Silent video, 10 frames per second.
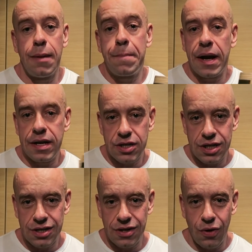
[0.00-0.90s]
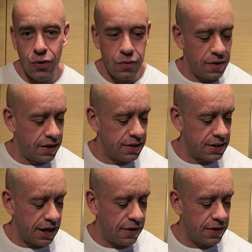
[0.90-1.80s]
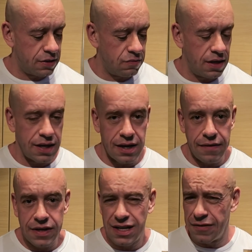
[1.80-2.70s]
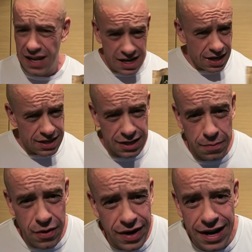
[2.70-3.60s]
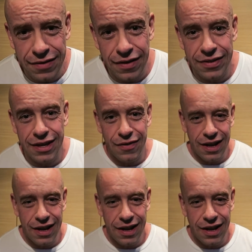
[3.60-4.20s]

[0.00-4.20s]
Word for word: it balances your hormones out, it's really clever stuff. Does a myriad of other